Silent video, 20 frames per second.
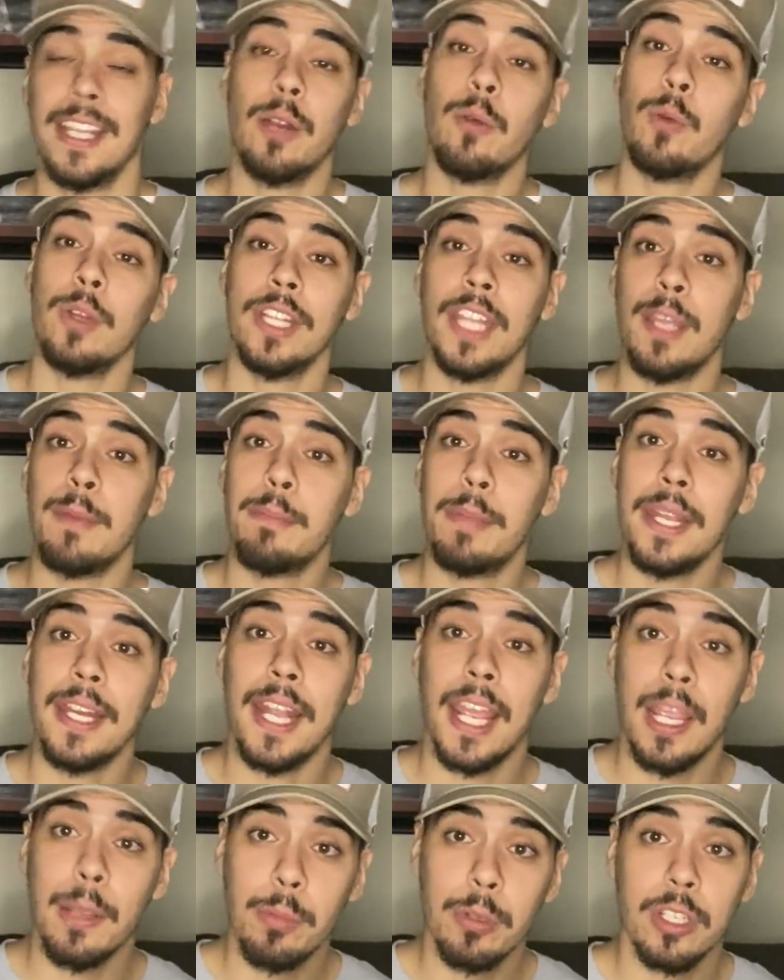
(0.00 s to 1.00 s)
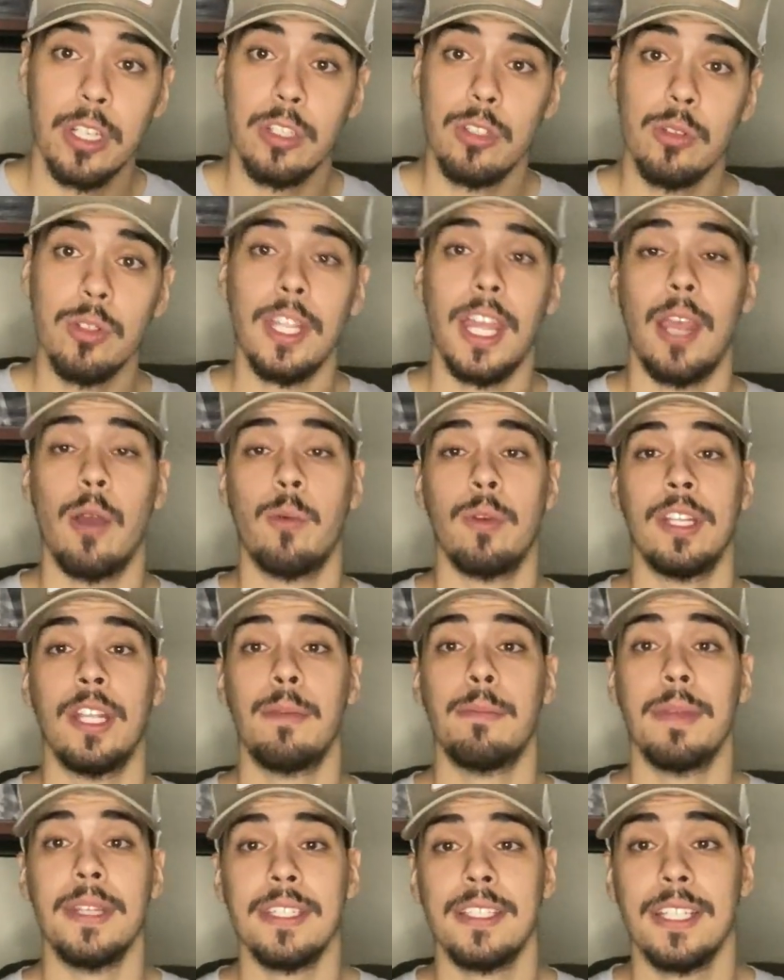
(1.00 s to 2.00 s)
And when they've been able to do that, when they've
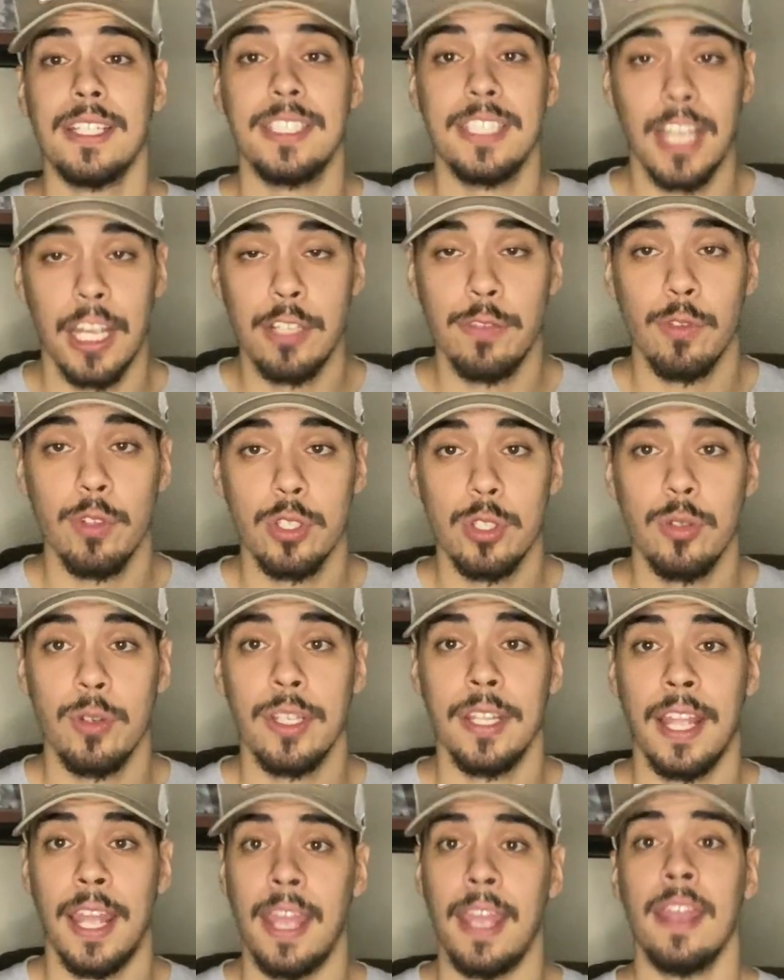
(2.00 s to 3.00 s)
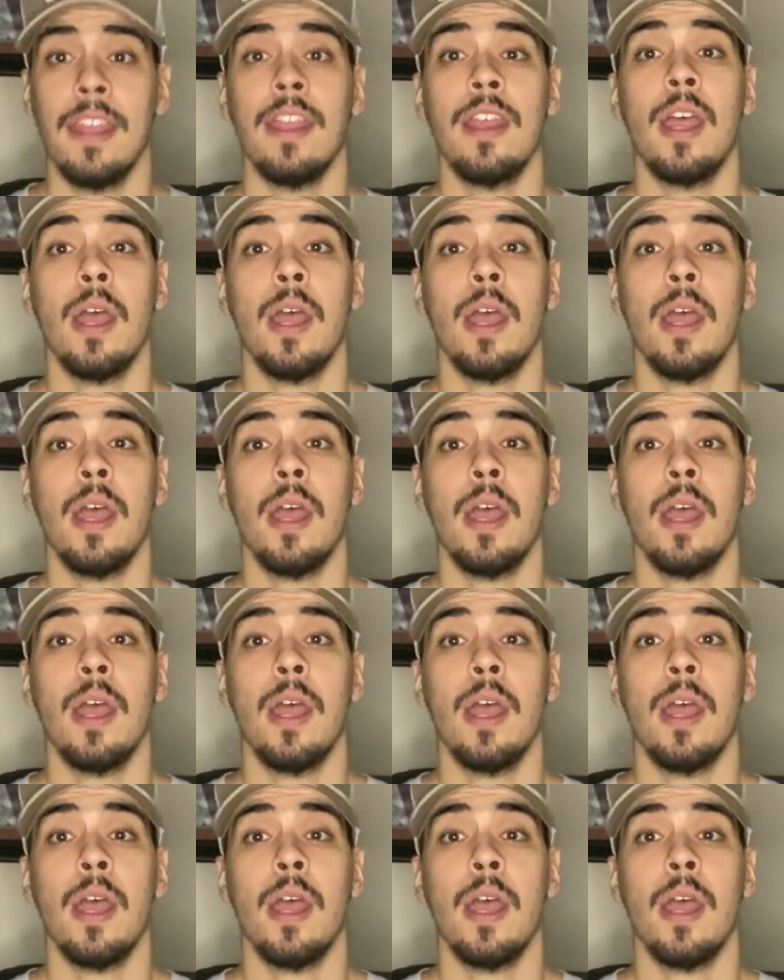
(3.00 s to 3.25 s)
been successful doing that,